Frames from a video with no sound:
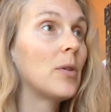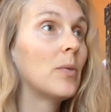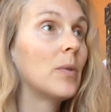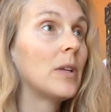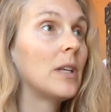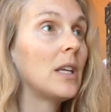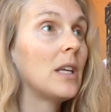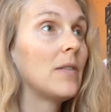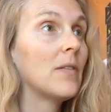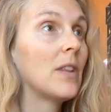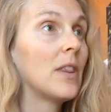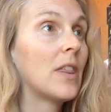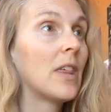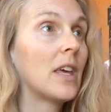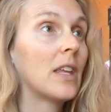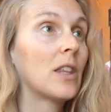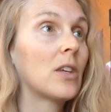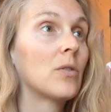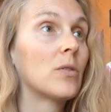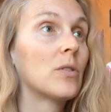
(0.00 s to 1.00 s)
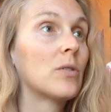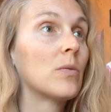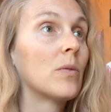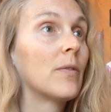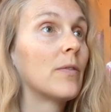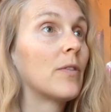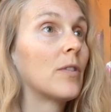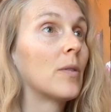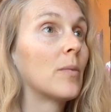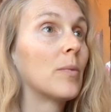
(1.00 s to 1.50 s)
You wouldn't even think there was
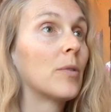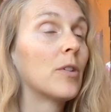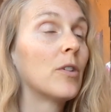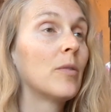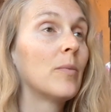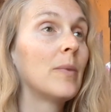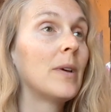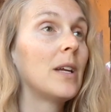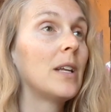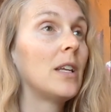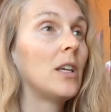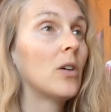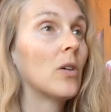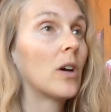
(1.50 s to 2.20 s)
room for improvement.